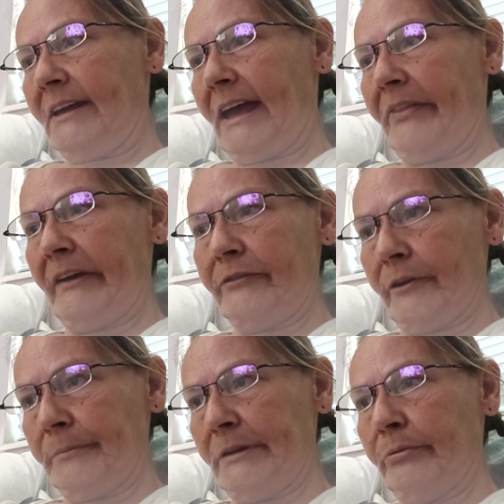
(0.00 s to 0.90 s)
and they
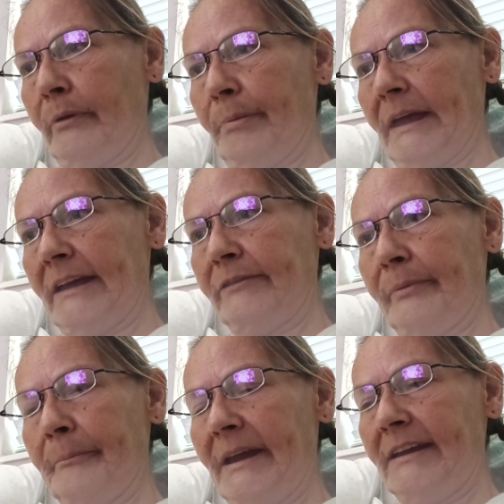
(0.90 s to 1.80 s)
took me to a place
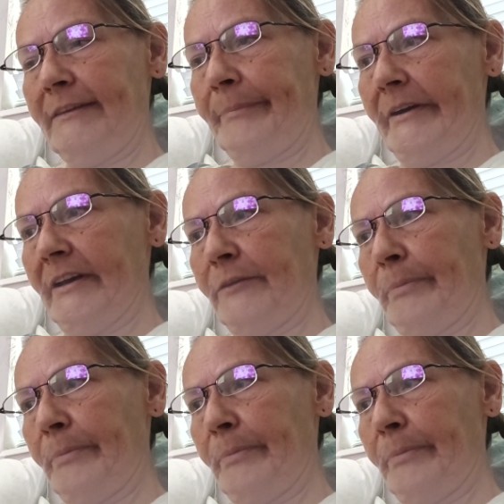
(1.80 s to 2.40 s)
where many spirits